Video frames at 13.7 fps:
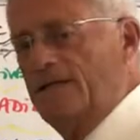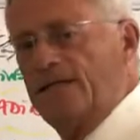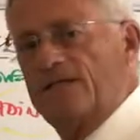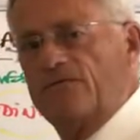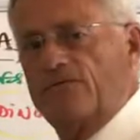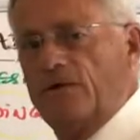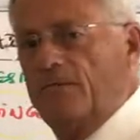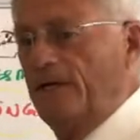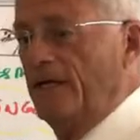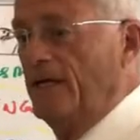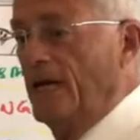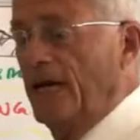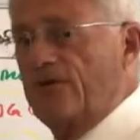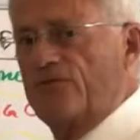this will
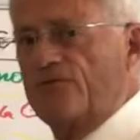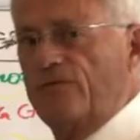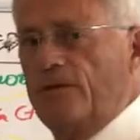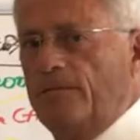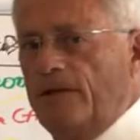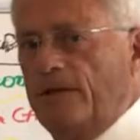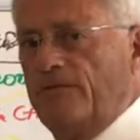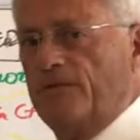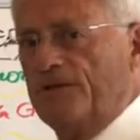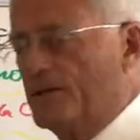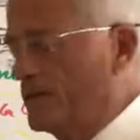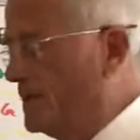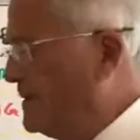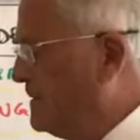be extremely
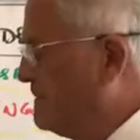efficient.